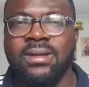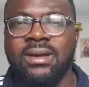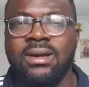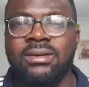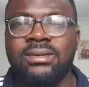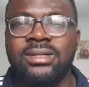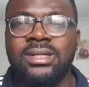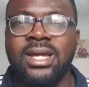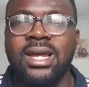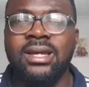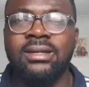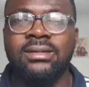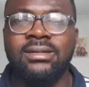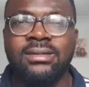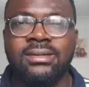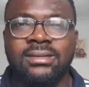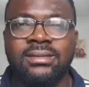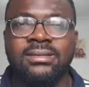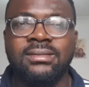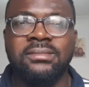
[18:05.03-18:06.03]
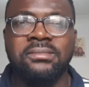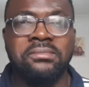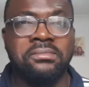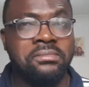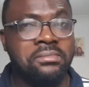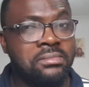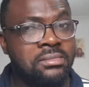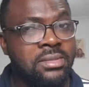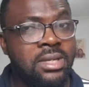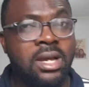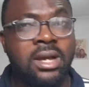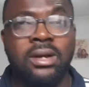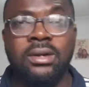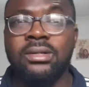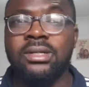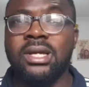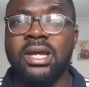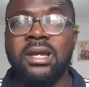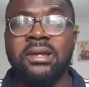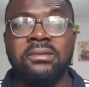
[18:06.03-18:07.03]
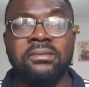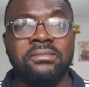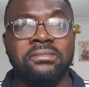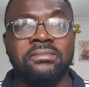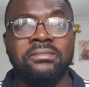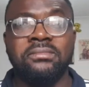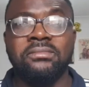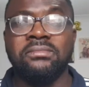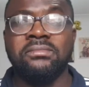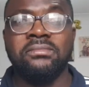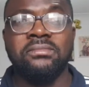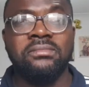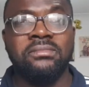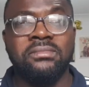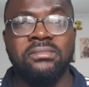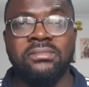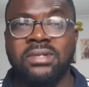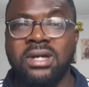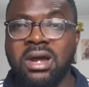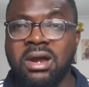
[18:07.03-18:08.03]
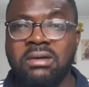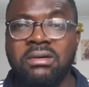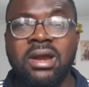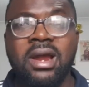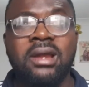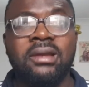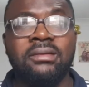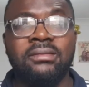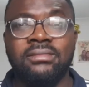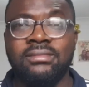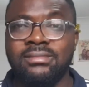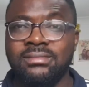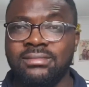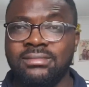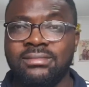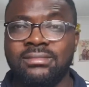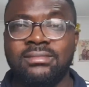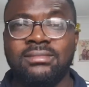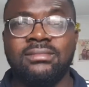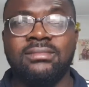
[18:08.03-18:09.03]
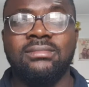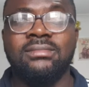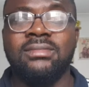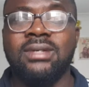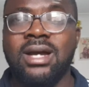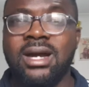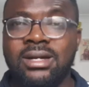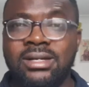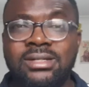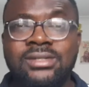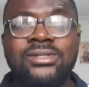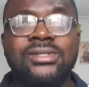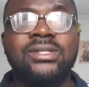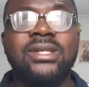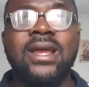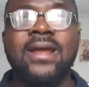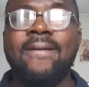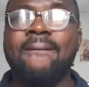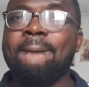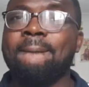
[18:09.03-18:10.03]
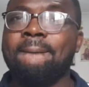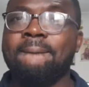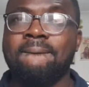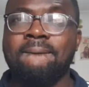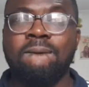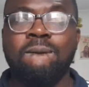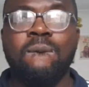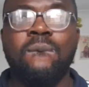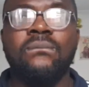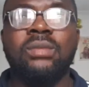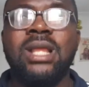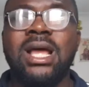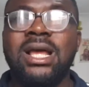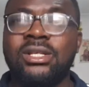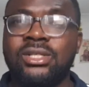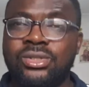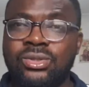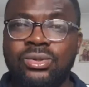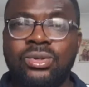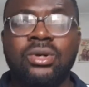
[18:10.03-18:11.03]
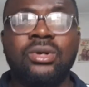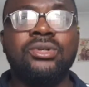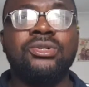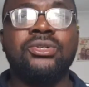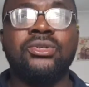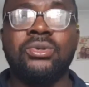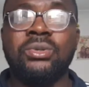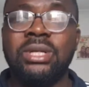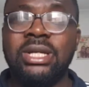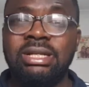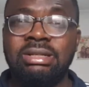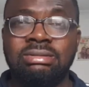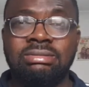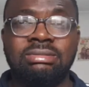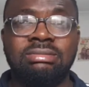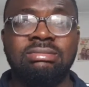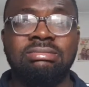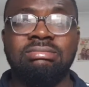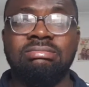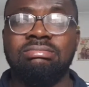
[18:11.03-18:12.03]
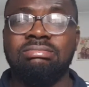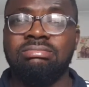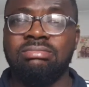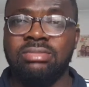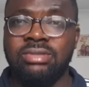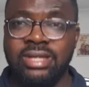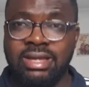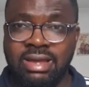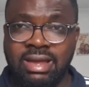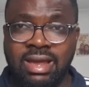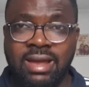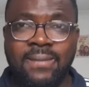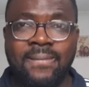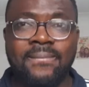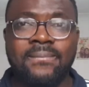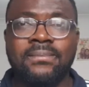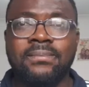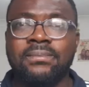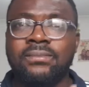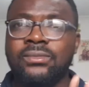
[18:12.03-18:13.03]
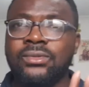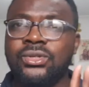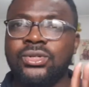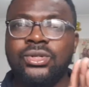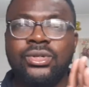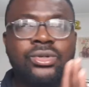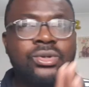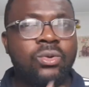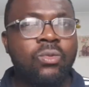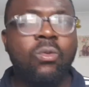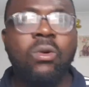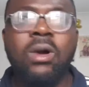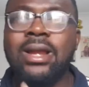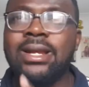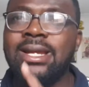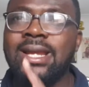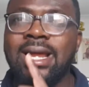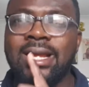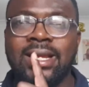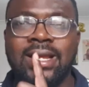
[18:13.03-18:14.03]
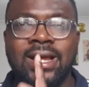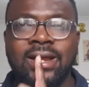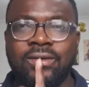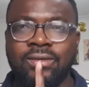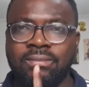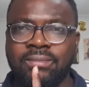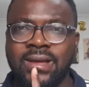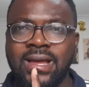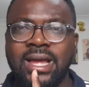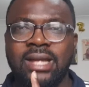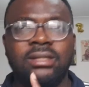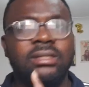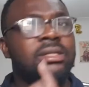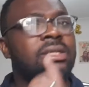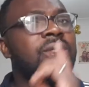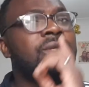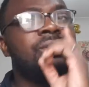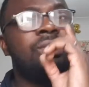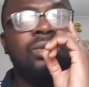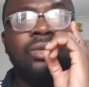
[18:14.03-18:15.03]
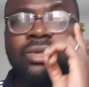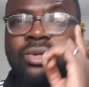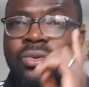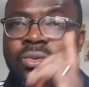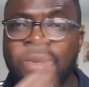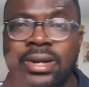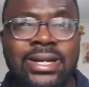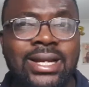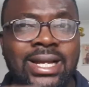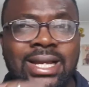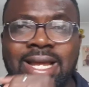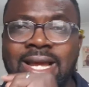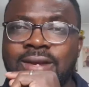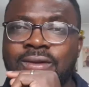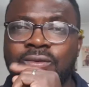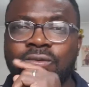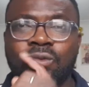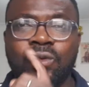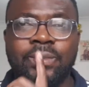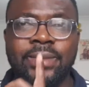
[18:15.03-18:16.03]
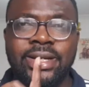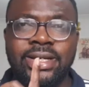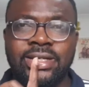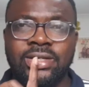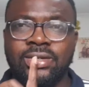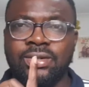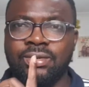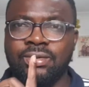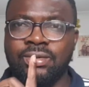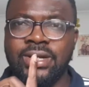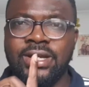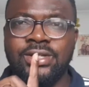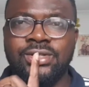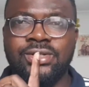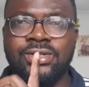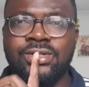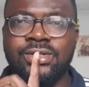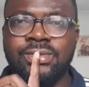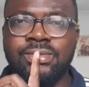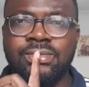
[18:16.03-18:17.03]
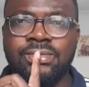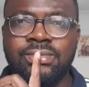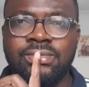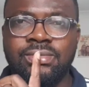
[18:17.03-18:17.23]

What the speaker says: Okay, okay, all right, I understand. That's so controlling. Yeah, you don't want that kind of man. You don't want that kind of woman in your relationship.